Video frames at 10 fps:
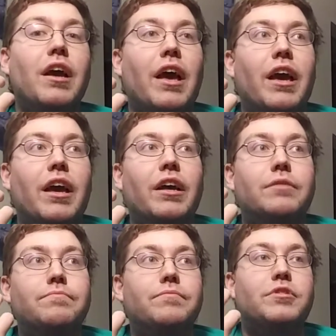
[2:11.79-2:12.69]

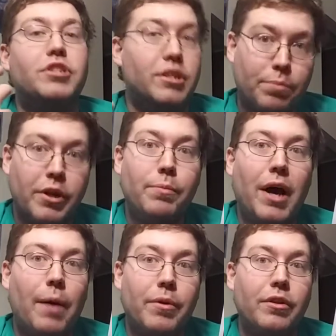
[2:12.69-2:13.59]
and she's pretty
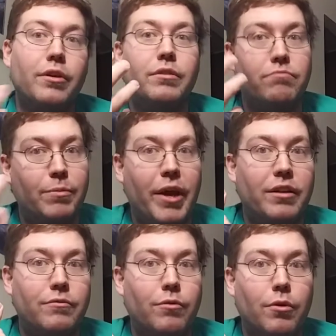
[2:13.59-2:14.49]
popular and
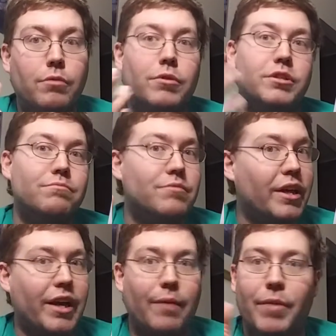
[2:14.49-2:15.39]
demanded for, which,
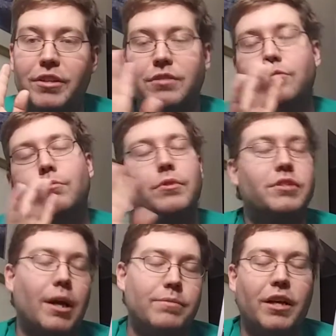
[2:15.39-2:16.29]
like I've mentioned numerous
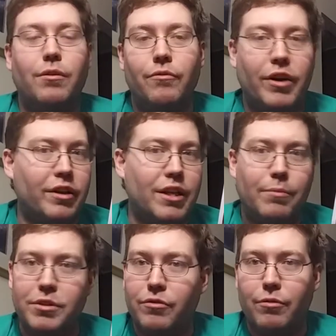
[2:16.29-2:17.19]
times, I don't value that
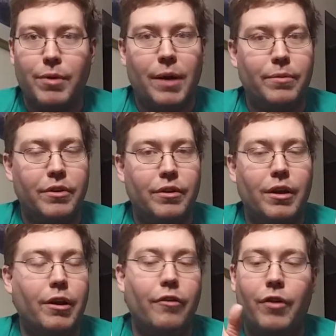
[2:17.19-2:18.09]
much of her
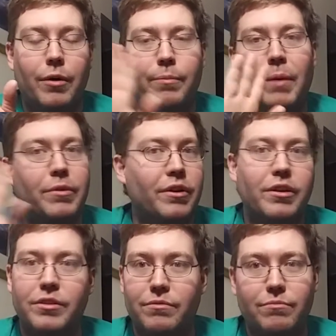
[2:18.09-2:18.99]
popularity
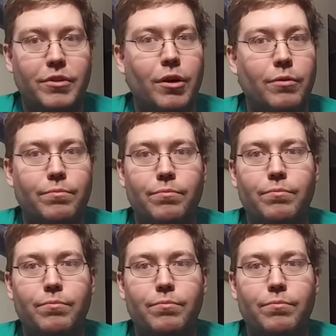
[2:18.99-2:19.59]
and, you know,